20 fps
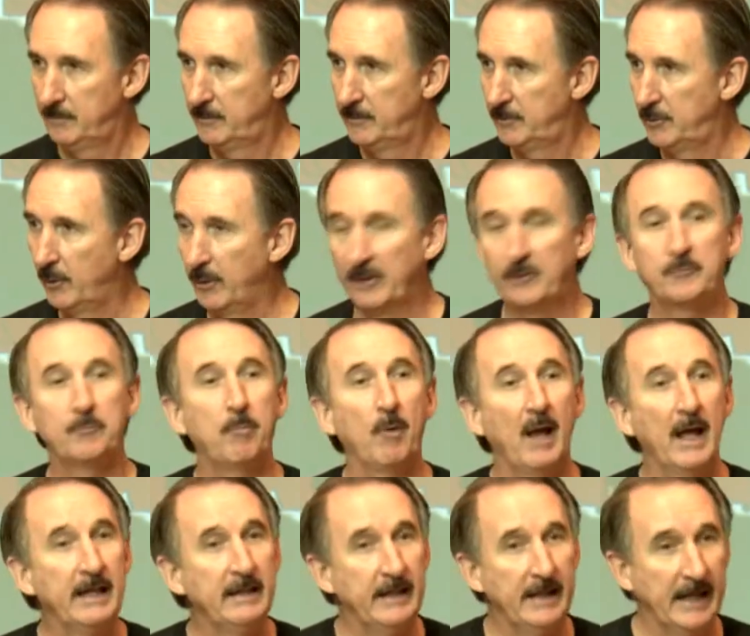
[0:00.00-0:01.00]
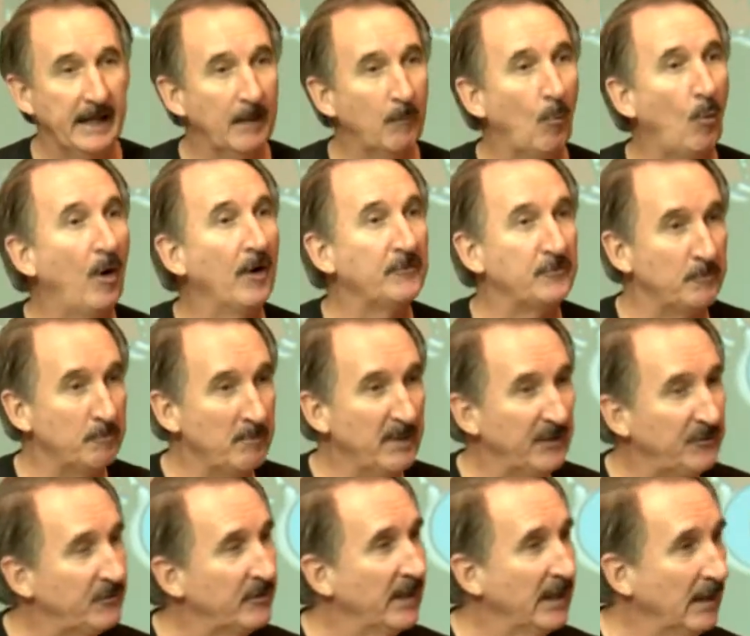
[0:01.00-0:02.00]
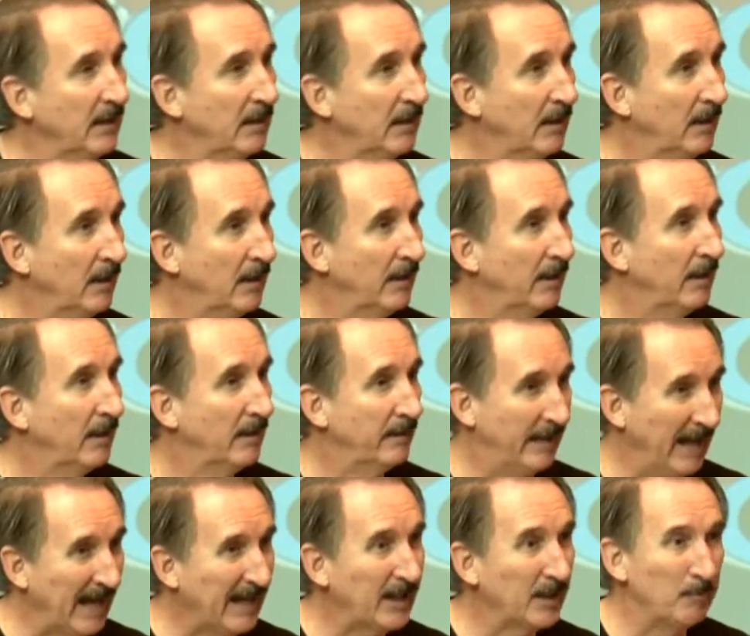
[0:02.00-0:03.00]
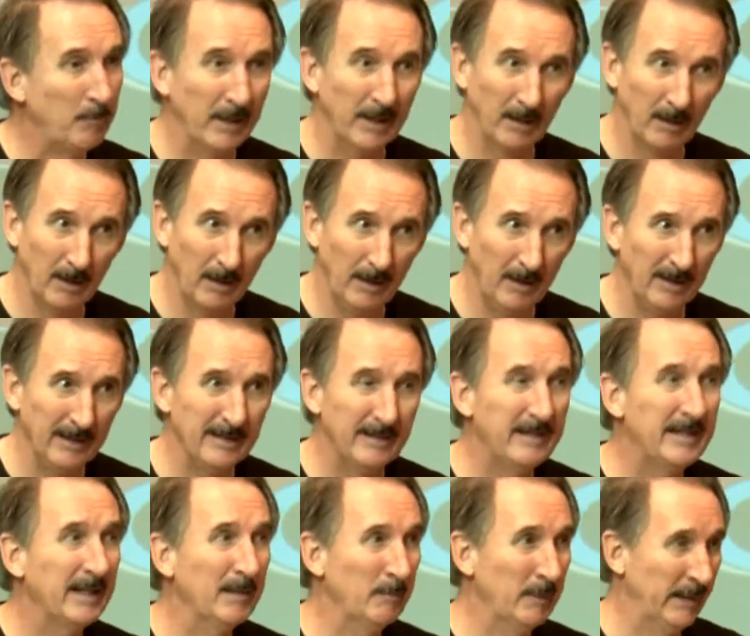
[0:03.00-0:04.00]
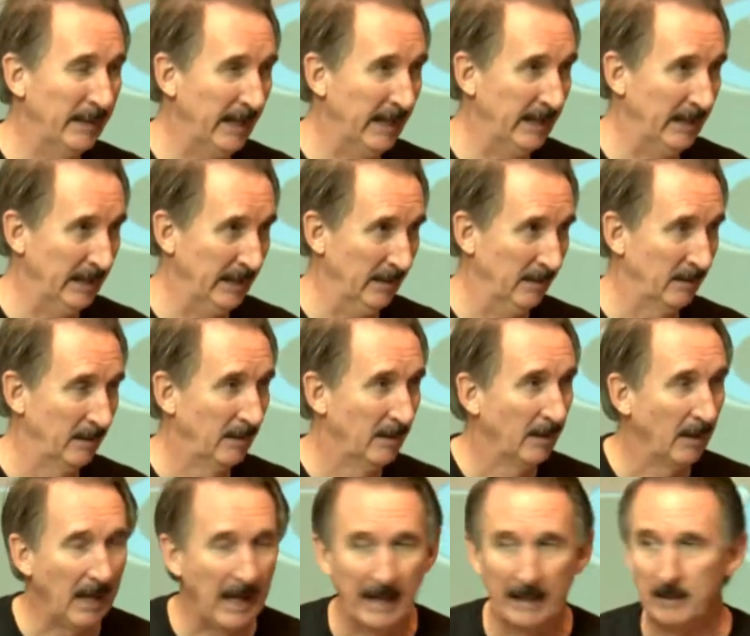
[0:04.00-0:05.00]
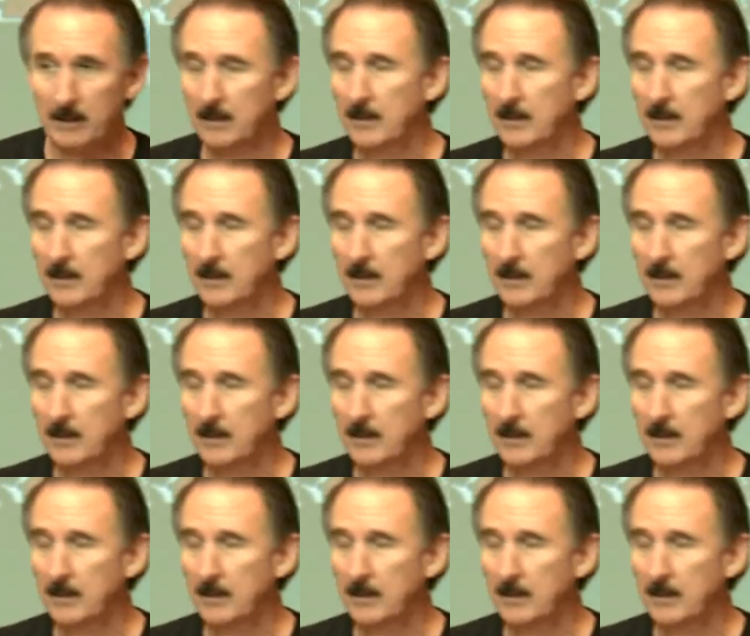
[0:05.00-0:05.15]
to explain to him what's missing? That could be a little intimidating. Like,